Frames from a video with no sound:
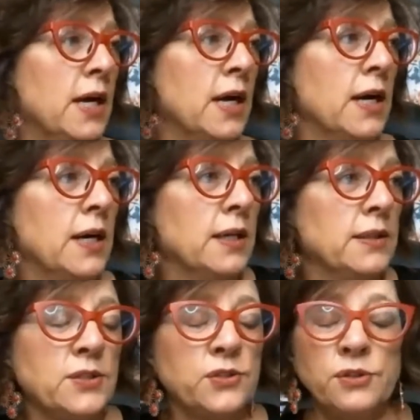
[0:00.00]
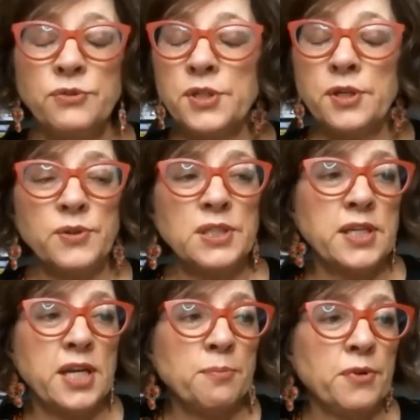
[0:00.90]
let's use another
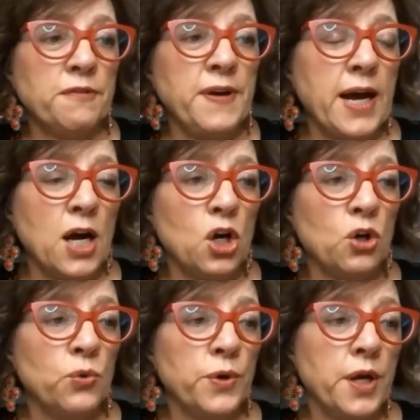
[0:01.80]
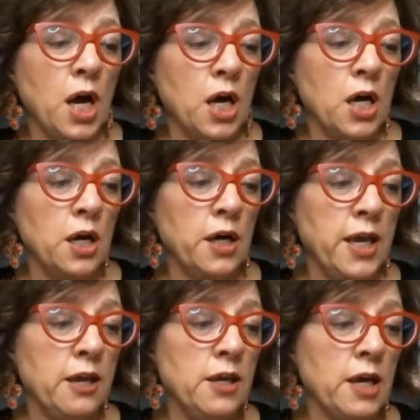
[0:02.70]
example of how
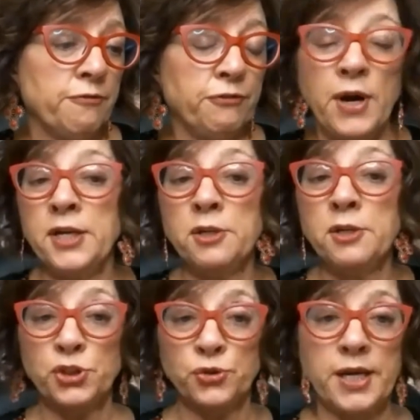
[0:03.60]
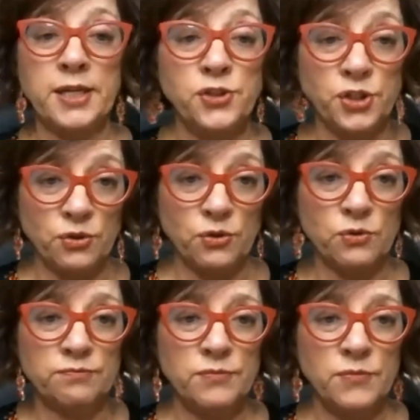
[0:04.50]
a friend betrays
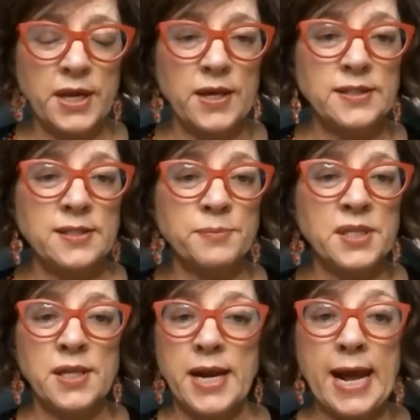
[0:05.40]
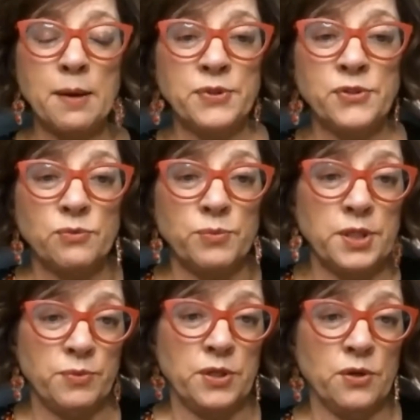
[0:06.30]
you. Okay, that's something that happens, and
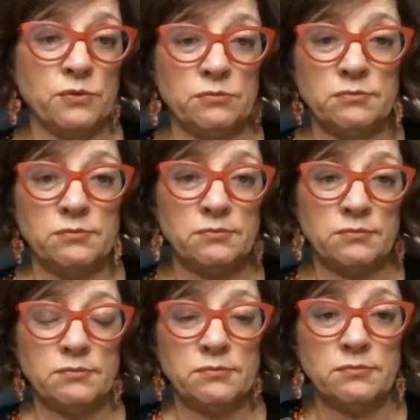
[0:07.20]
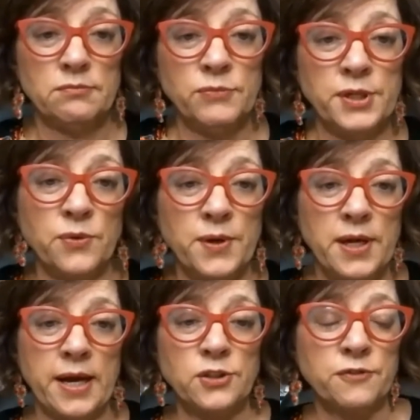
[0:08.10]
we don't
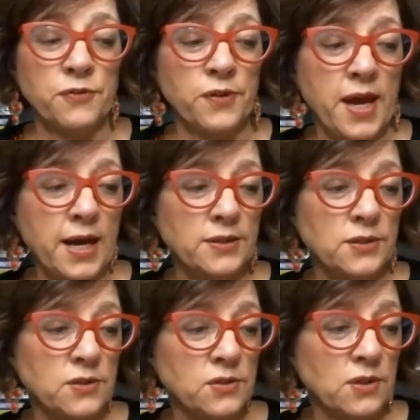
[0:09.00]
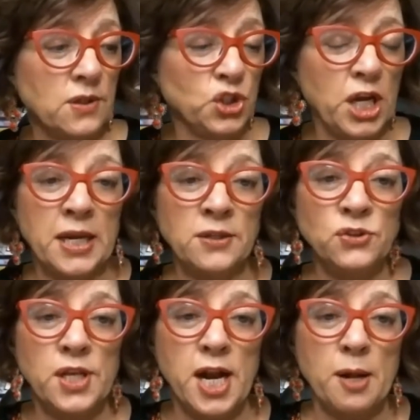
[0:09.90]
ask for that. It's a
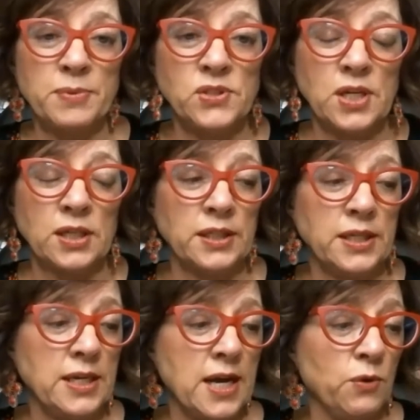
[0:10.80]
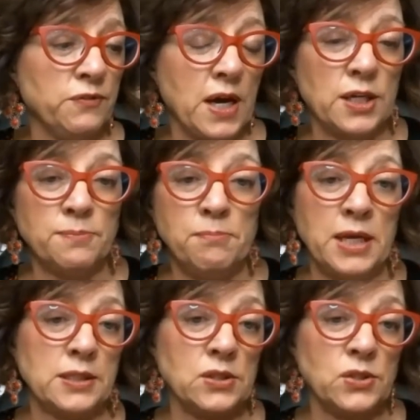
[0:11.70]
change that happens suddenly. Now we've got to
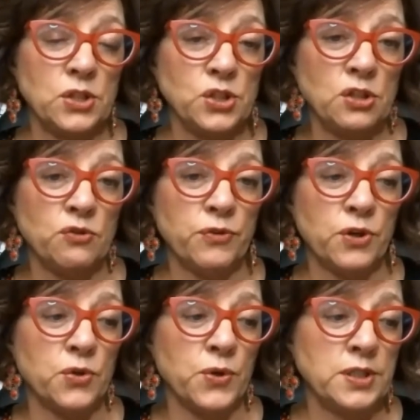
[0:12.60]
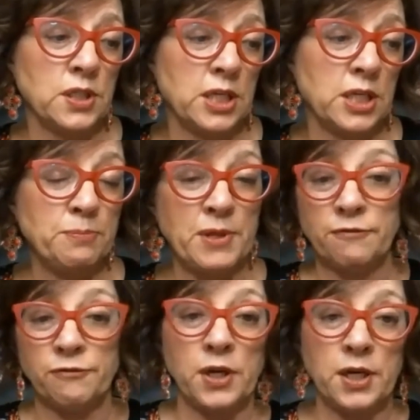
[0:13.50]
make a decision, or we're going to keep
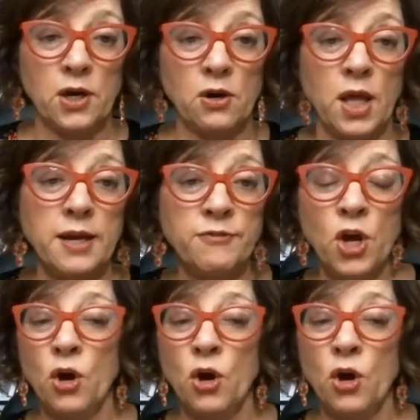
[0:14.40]
that friend in our life.